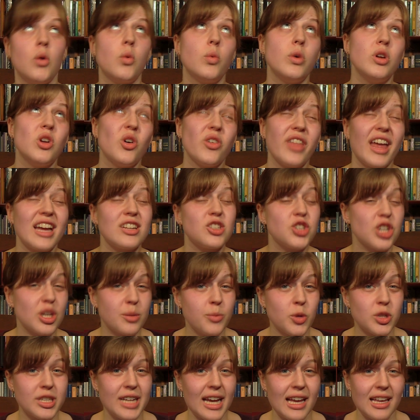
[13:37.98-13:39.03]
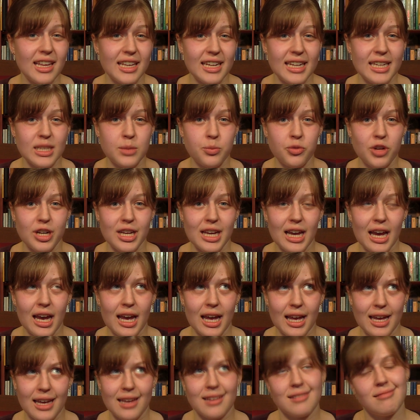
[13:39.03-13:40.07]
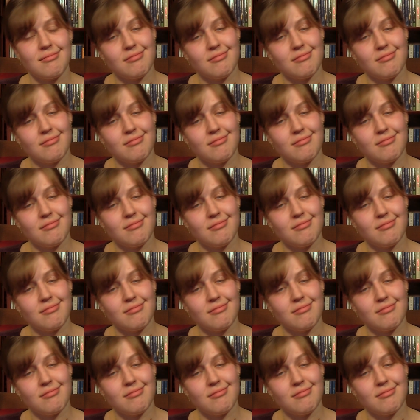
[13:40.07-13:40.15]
We know that chick mortality is pretty high.